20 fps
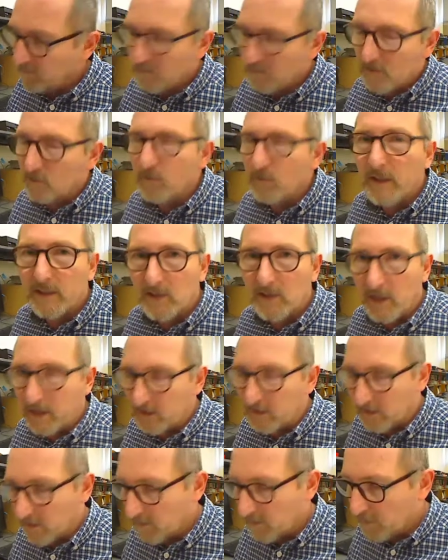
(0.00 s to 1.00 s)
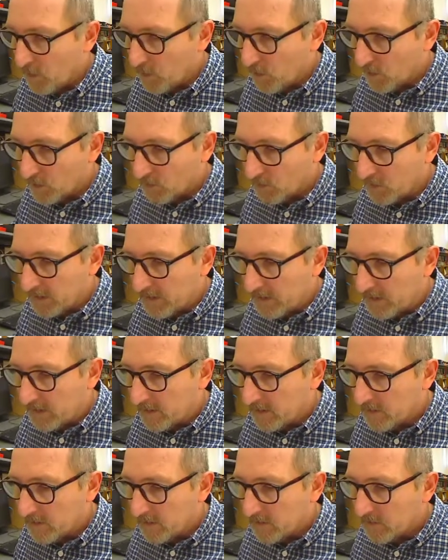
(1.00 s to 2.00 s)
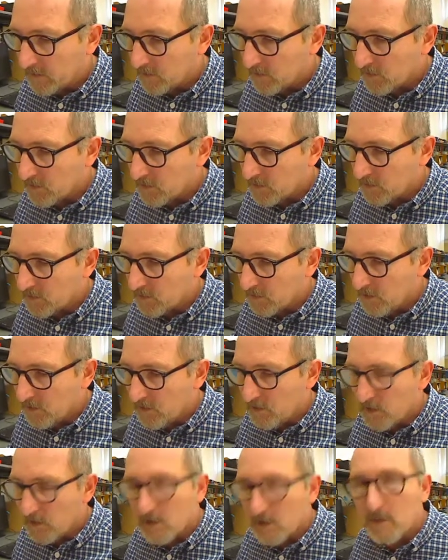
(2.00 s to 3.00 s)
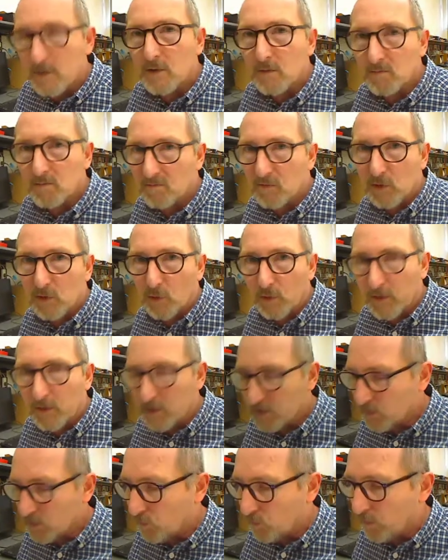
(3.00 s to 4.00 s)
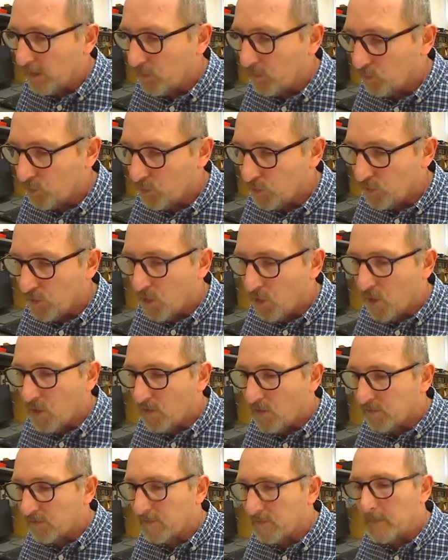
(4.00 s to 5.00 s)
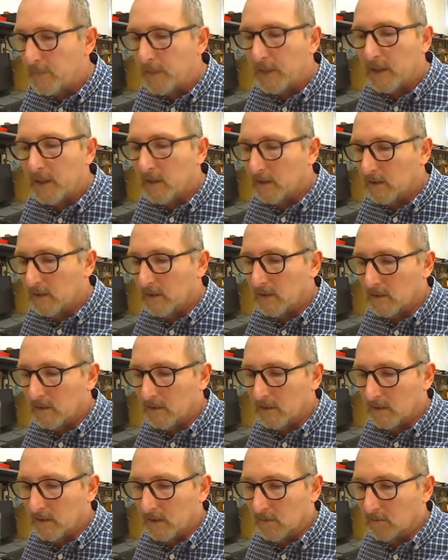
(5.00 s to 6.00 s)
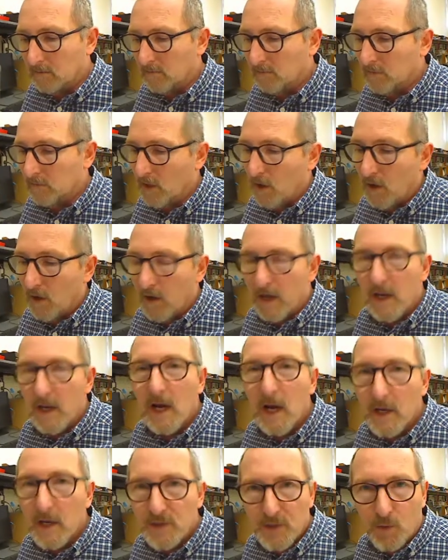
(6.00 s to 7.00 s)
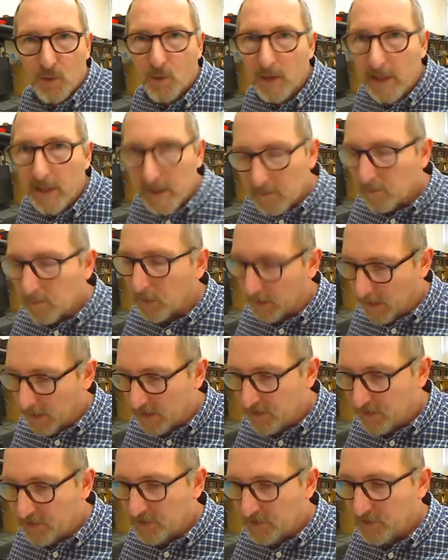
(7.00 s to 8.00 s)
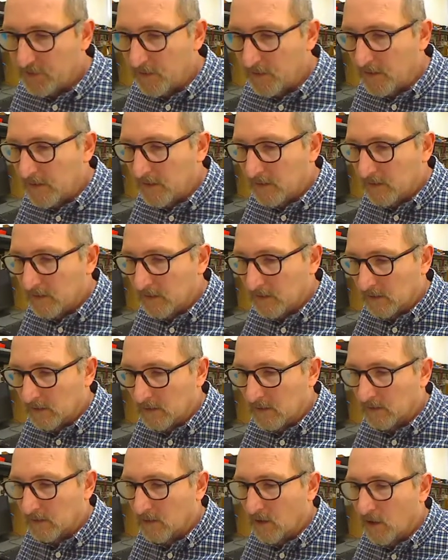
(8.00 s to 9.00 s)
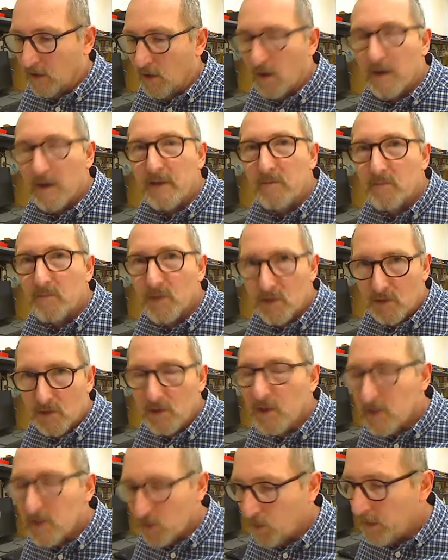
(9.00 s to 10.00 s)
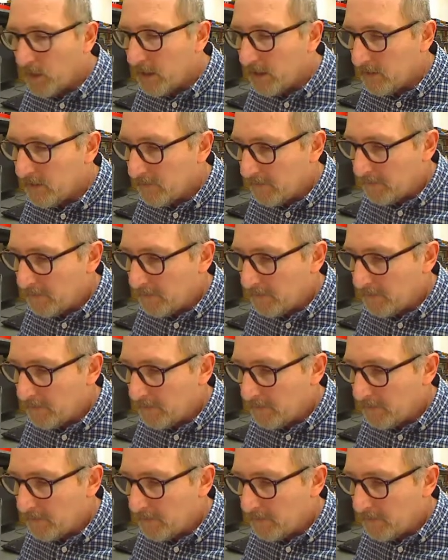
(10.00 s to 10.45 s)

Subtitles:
rectangular to polar again, just as easy as doing the square root of IR squared plus IC squared.